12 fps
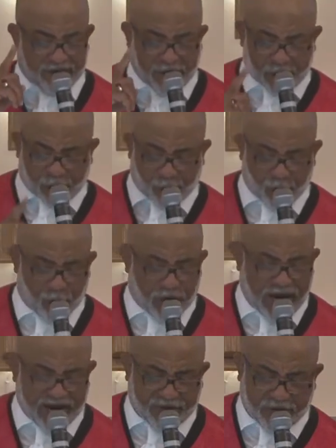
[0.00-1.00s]
the true
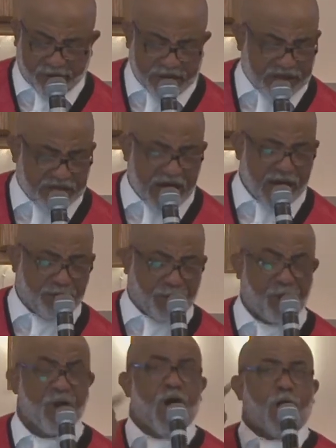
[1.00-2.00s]
life of a
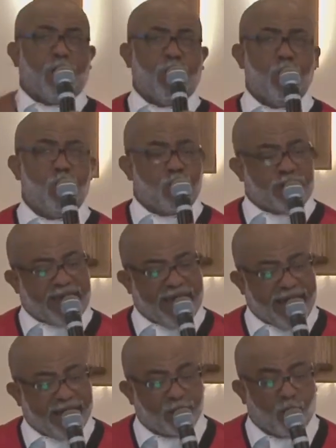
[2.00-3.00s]
disciple, you
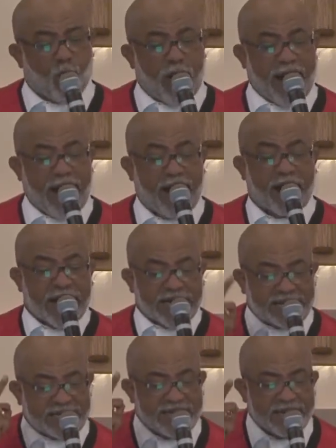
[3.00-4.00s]
can't wear
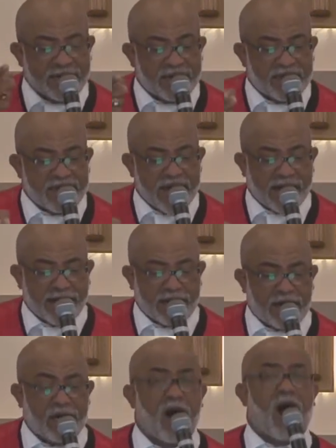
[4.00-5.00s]

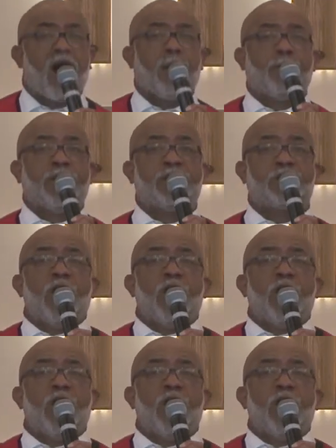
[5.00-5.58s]
synthetic garments